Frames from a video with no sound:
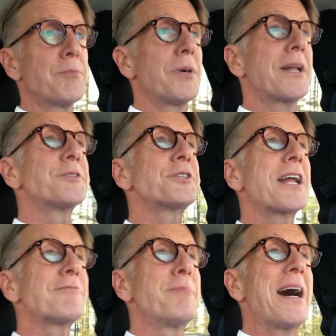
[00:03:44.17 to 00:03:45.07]
But
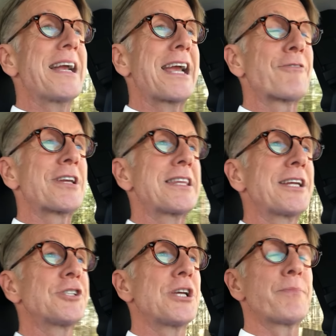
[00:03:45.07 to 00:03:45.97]
instead of buying
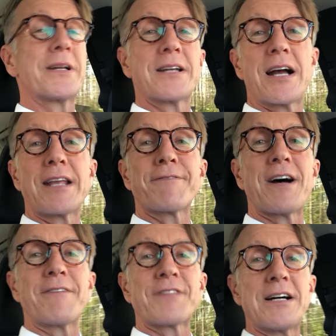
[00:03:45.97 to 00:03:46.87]
everything cheap at
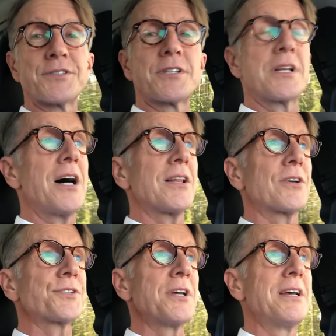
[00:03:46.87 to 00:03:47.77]

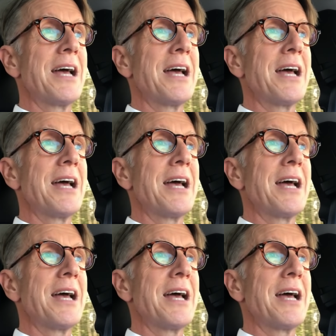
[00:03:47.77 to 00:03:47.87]
$95,000,